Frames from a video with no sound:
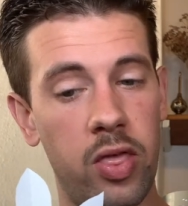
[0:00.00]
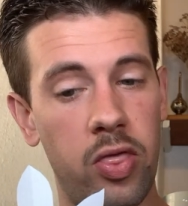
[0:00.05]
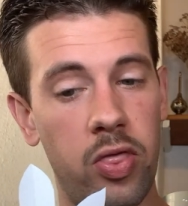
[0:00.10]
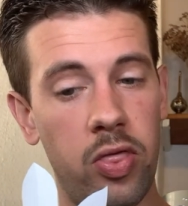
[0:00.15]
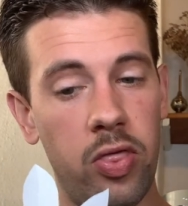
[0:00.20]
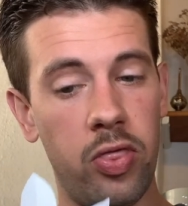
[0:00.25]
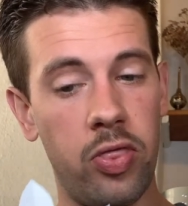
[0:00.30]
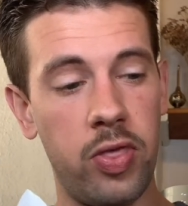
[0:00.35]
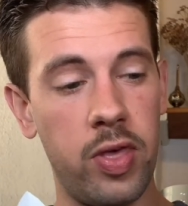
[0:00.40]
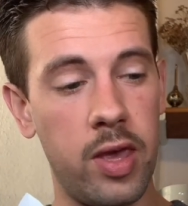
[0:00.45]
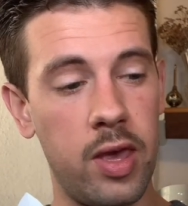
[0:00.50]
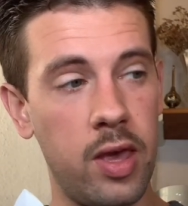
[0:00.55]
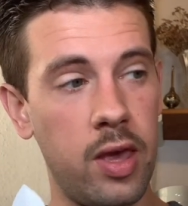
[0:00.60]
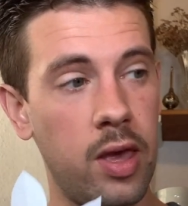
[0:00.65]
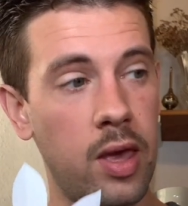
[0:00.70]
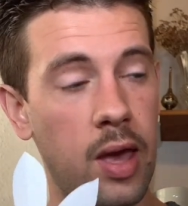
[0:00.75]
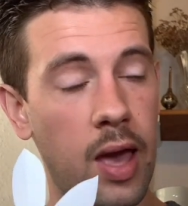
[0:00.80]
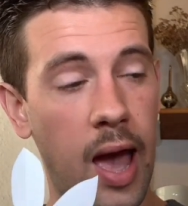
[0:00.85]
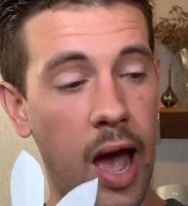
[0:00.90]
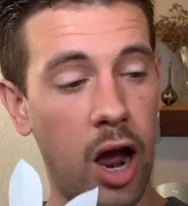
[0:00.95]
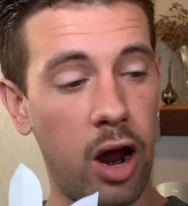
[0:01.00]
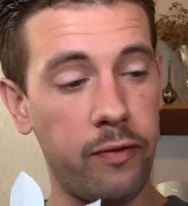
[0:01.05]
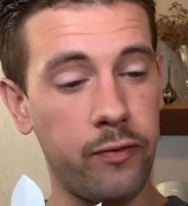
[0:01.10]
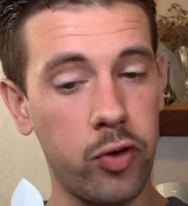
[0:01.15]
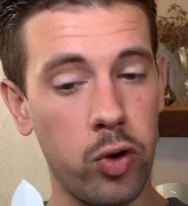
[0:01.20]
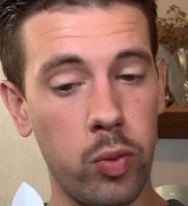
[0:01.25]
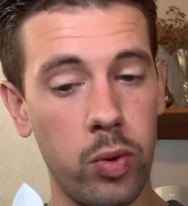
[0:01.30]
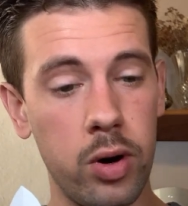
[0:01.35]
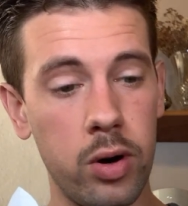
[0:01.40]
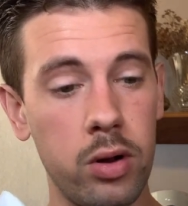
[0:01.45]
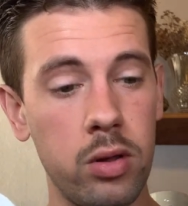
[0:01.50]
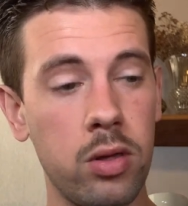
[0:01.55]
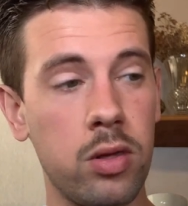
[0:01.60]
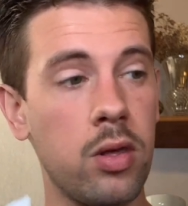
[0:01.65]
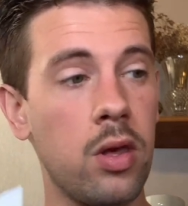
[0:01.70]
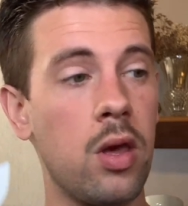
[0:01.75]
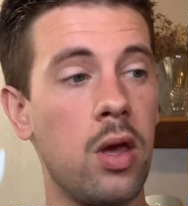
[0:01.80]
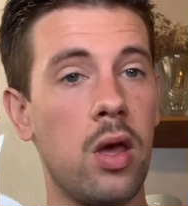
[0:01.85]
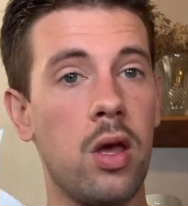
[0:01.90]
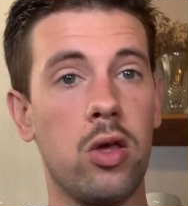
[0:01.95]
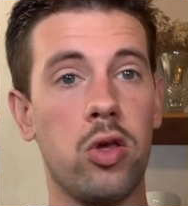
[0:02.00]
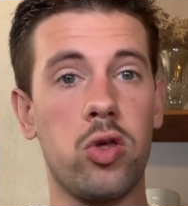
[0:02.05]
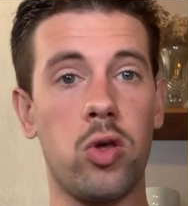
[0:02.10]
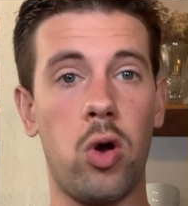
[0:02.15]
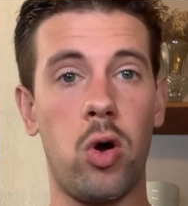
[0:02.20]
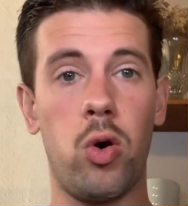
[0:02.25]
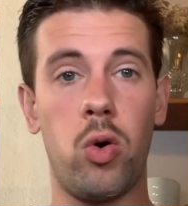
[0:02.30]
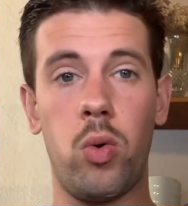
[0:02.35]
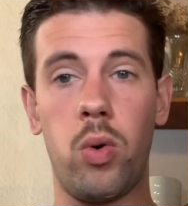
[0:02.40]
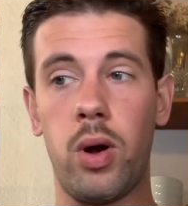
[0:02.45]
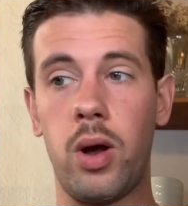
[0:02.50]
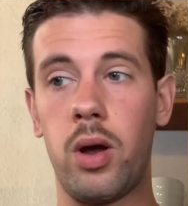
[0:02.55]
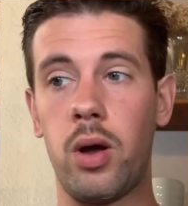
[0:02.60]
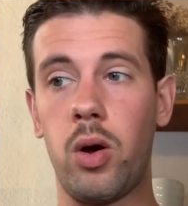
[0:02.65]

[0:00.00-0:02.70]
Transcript: The afterwards, so